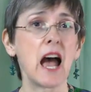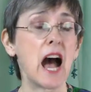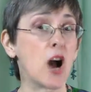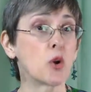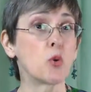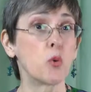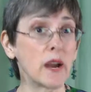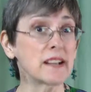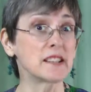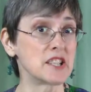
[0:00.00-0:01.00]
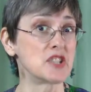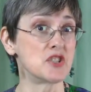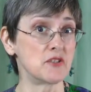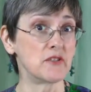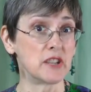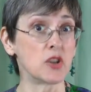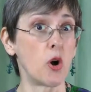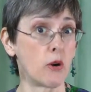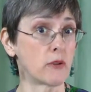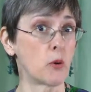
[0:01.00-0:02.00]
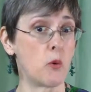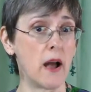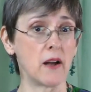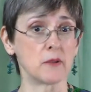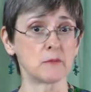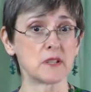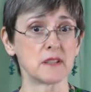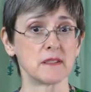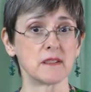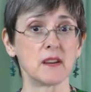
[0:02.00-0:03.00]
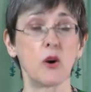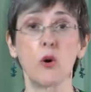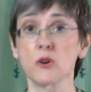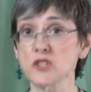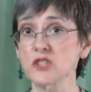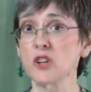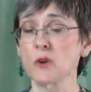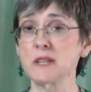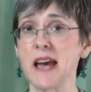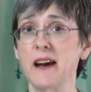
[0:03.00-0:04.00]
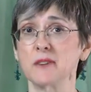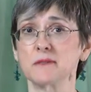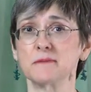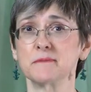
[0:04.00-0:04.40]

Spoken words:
How quickly did you feel overwhelmed or slow down?